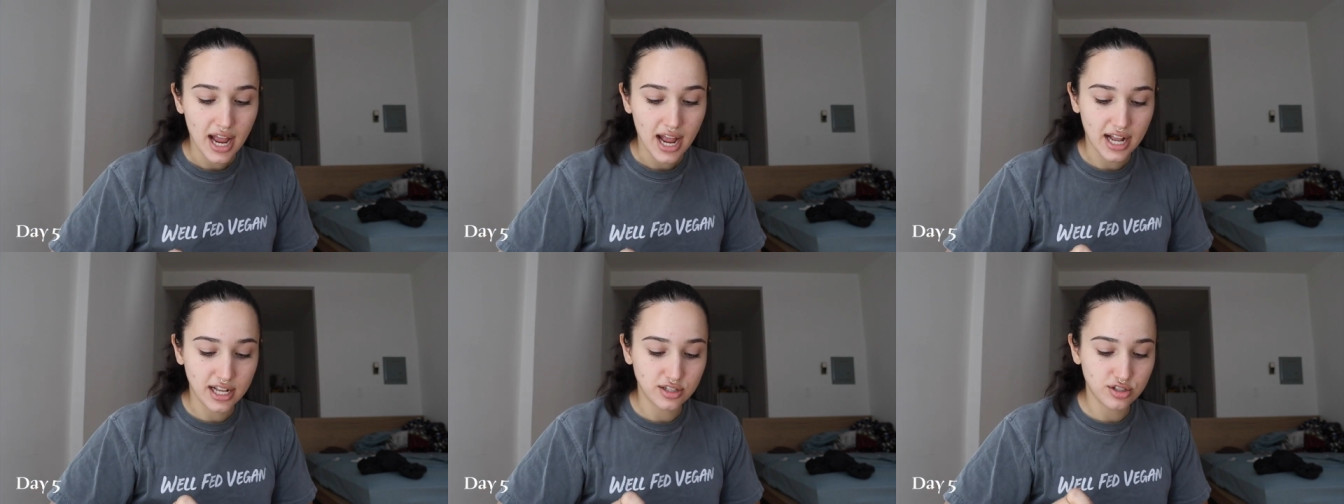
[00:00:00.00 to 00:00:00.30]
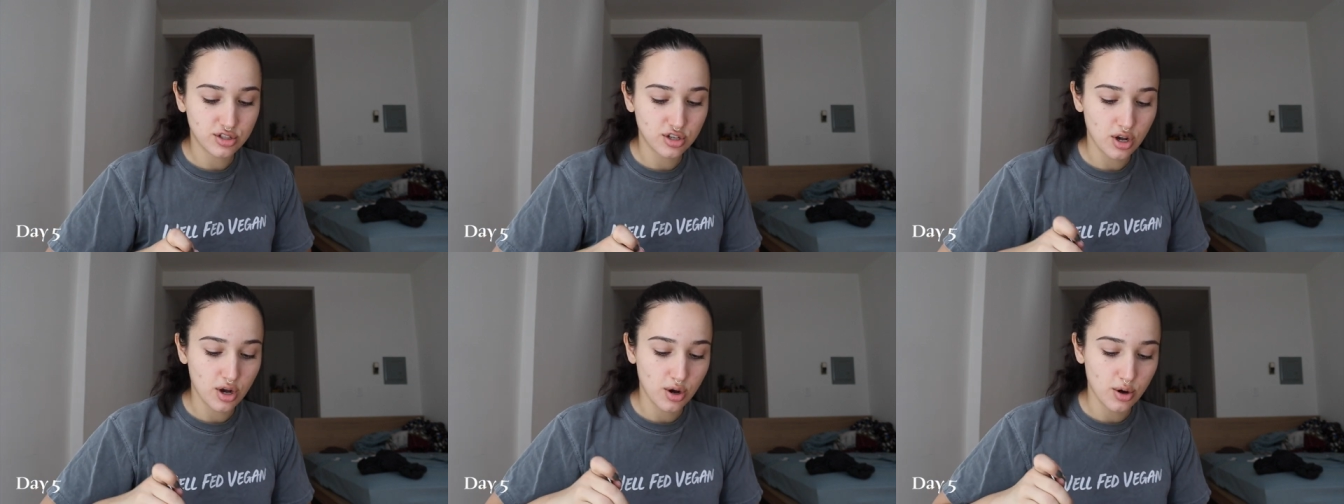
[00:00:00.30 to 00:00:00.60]
And
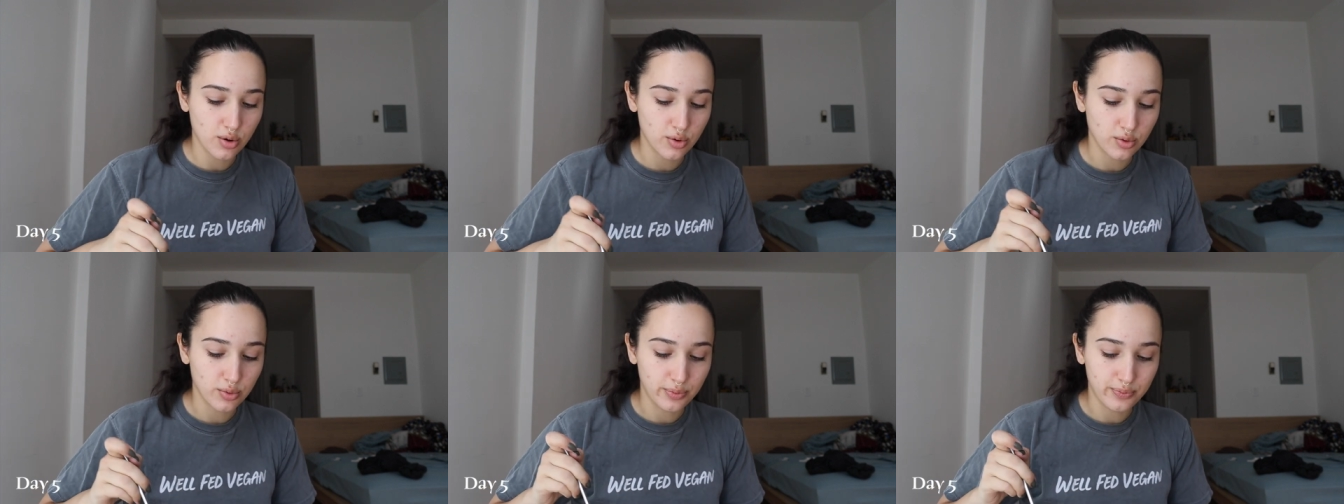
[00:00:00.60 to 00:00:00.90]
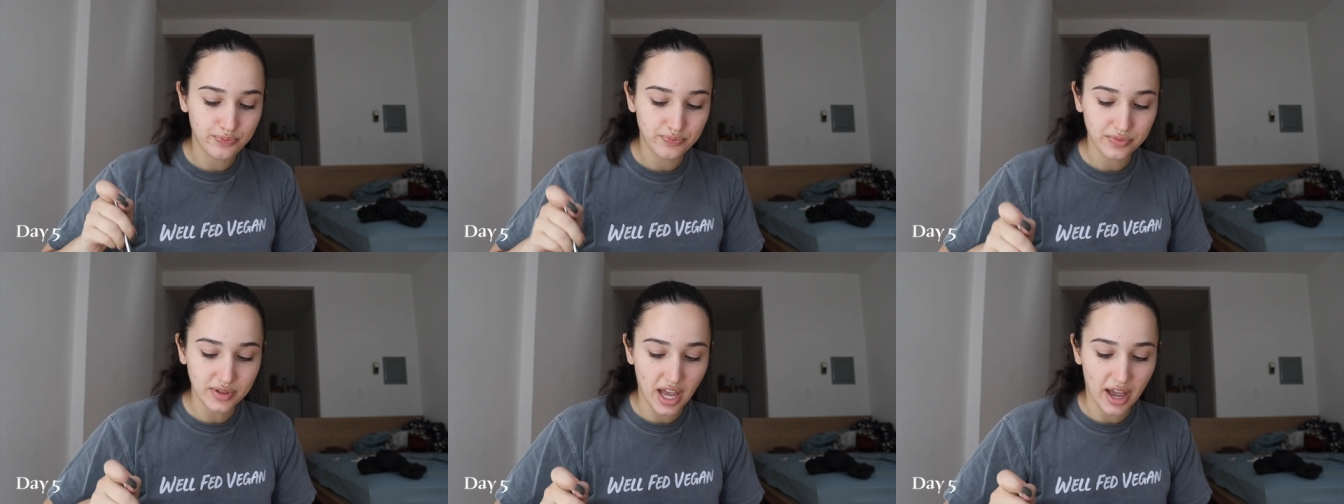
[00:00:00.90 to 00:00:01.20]
so
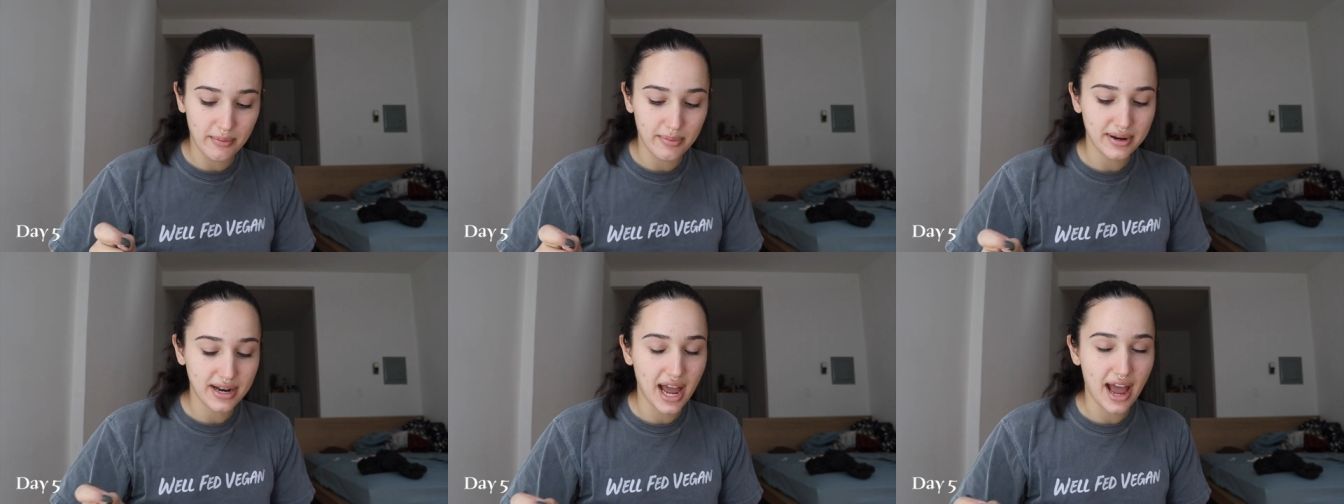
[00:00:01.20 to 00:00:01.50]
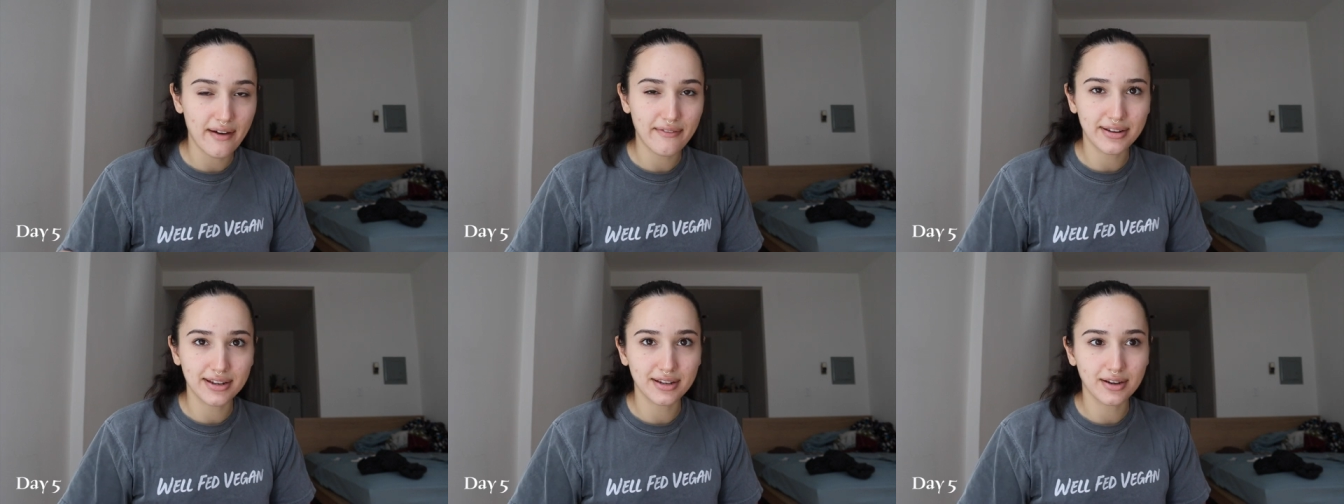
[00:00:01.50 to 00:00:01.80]
I've been
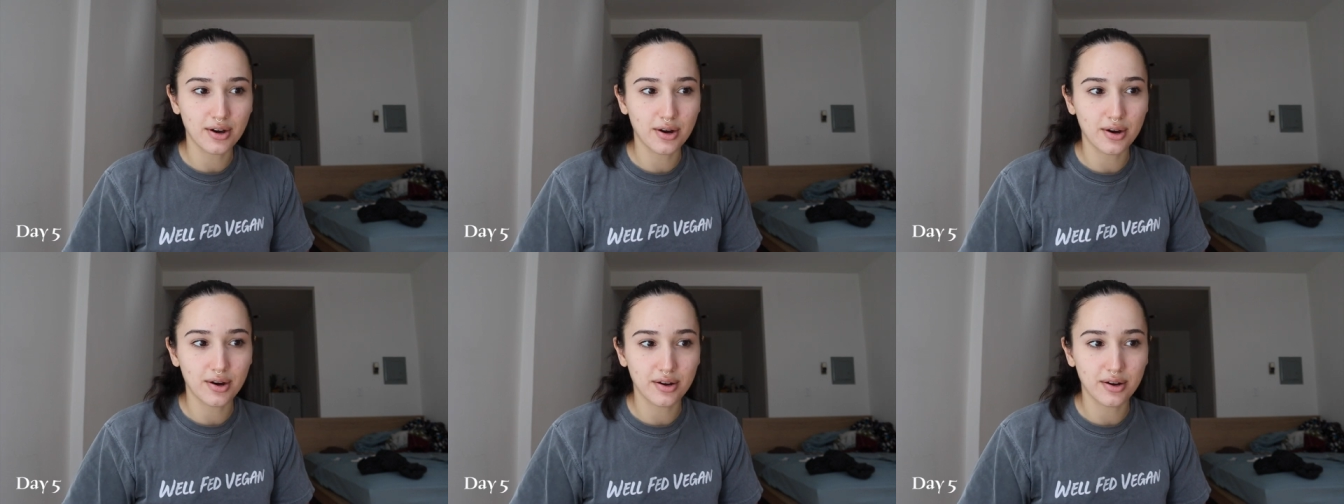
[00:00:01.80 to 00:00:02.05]
having